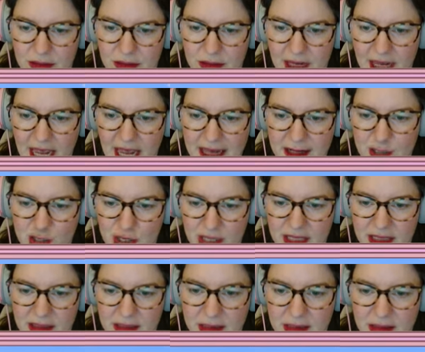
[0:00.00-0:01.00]

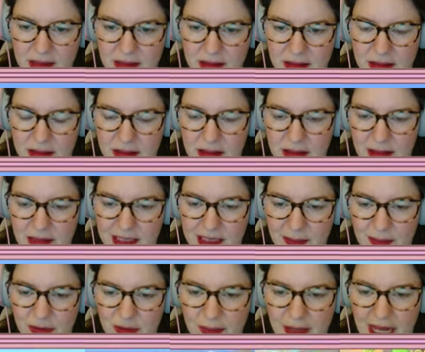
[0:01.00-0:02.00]
hedges.
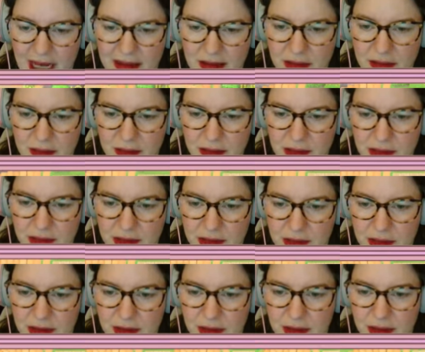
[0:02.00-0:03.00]
Simple
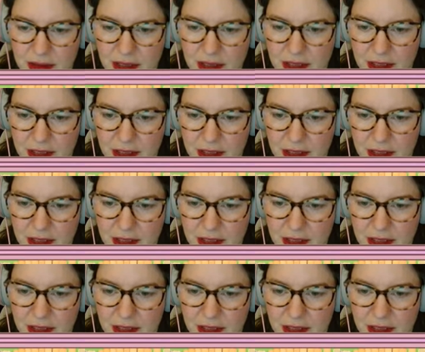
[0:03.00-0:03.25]
panels. You